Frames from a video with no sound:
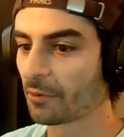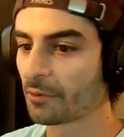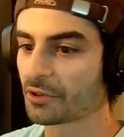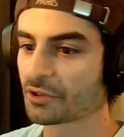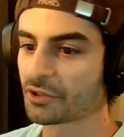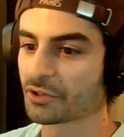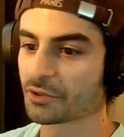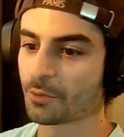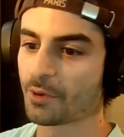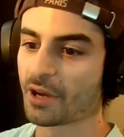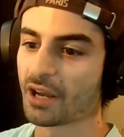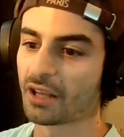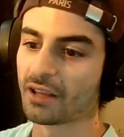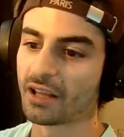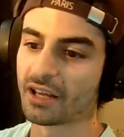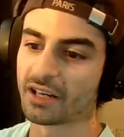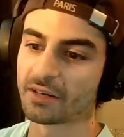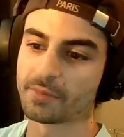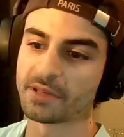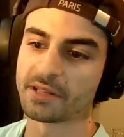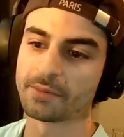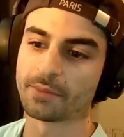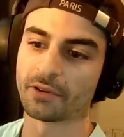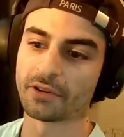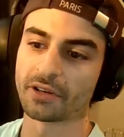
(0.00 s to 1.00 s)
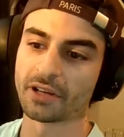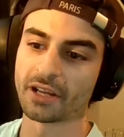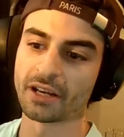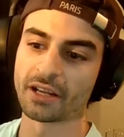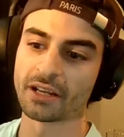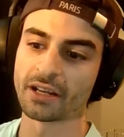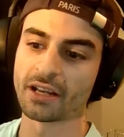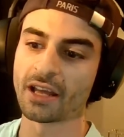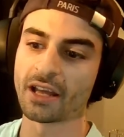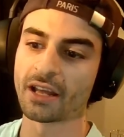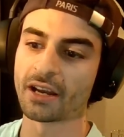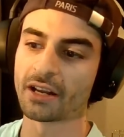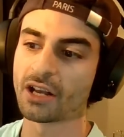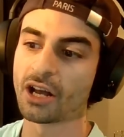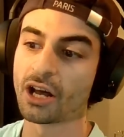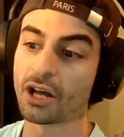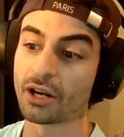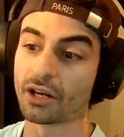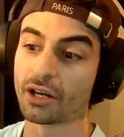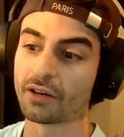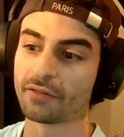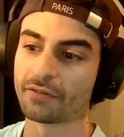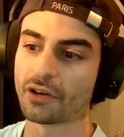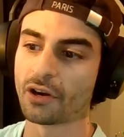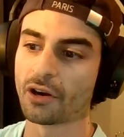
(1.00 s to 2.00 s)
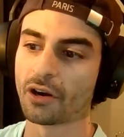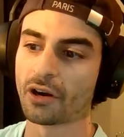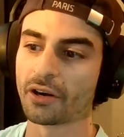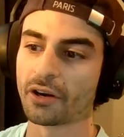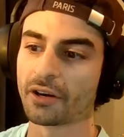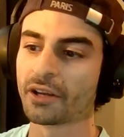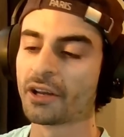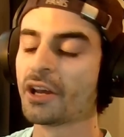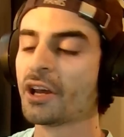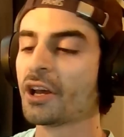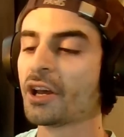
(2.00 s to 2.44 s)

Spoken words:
Which is why a lot of people are getting kind of caught off guard